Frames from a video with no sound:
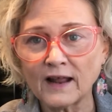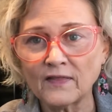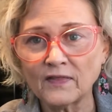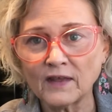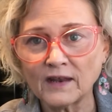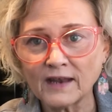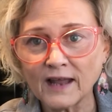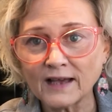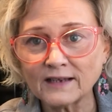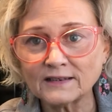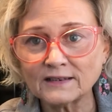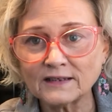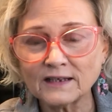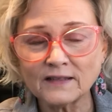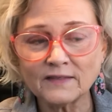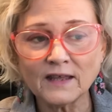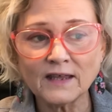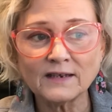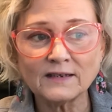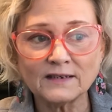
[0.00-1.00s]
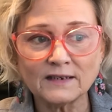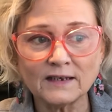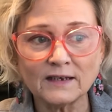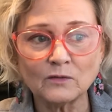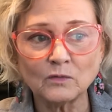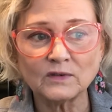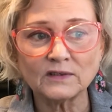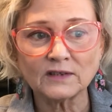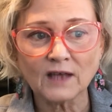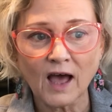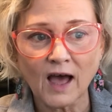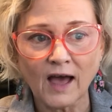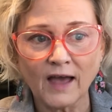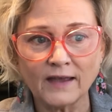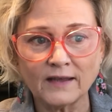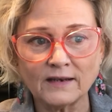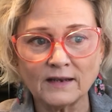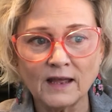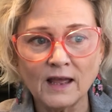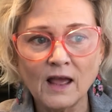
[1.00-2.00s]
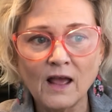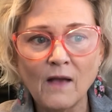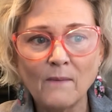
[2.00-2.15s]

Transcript: and the next thing they did was hide,